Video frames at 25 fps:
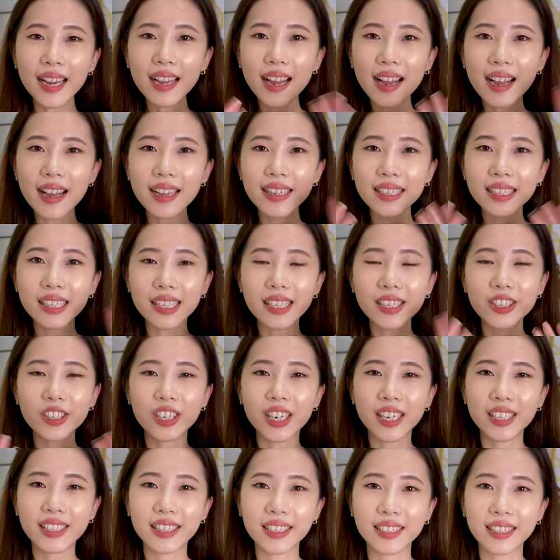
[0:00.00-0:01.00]
Hi guys, it's
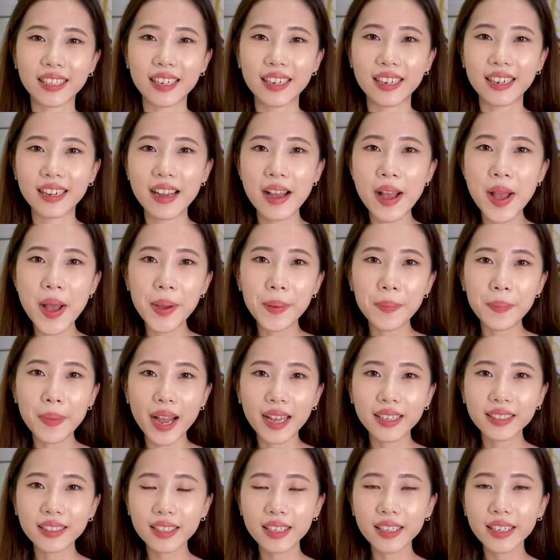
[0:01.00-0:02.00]
Jessica.
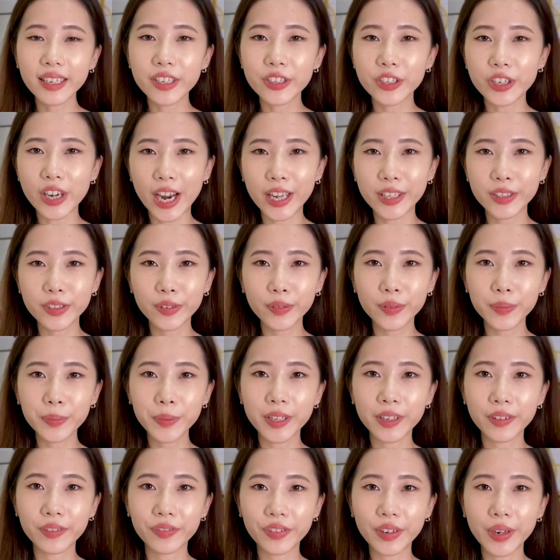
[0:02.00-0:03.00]
Masking and transform
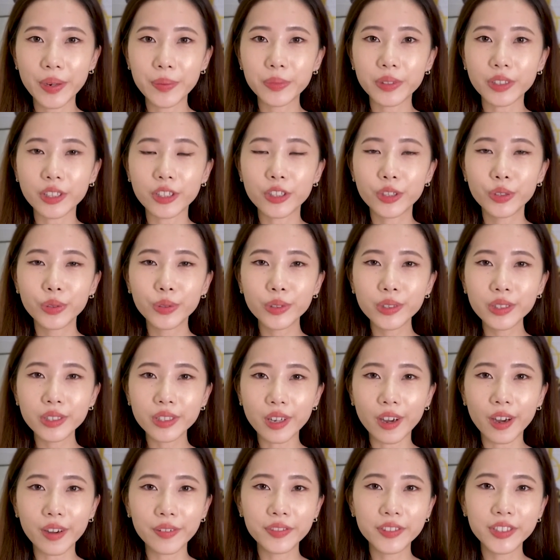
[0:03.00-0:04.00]
keyframes are
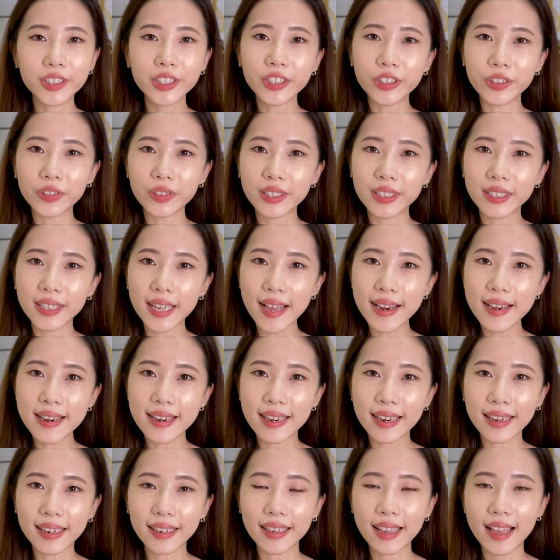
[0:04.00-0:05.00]
tools often used in
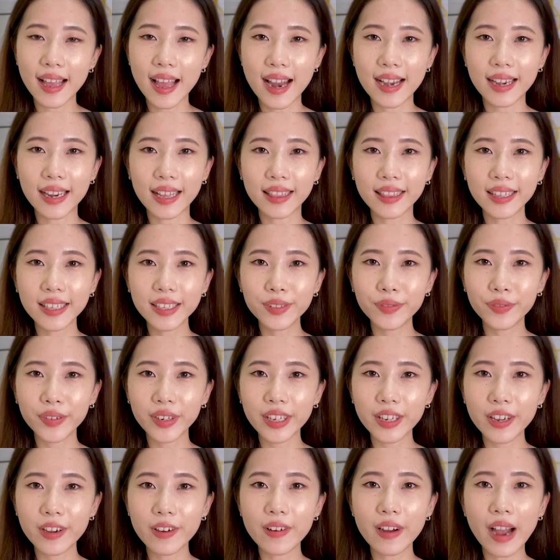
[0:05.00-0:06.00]
editing, and in this
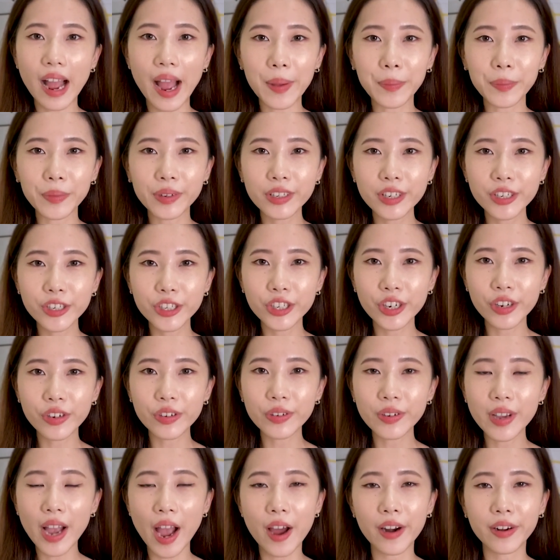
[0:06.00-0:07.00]
video, I'm going to show
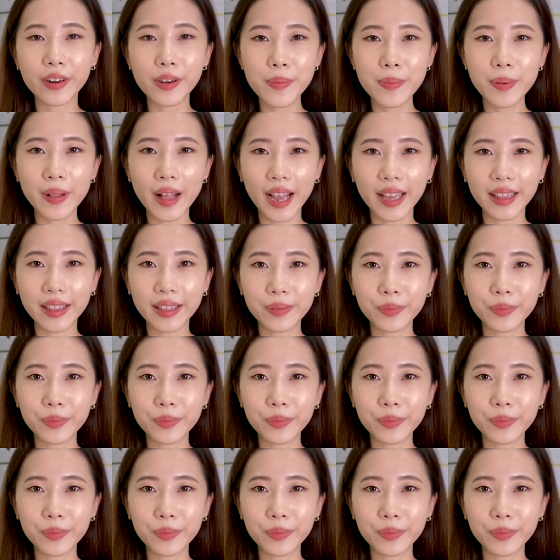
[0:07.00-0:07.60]
you how to apply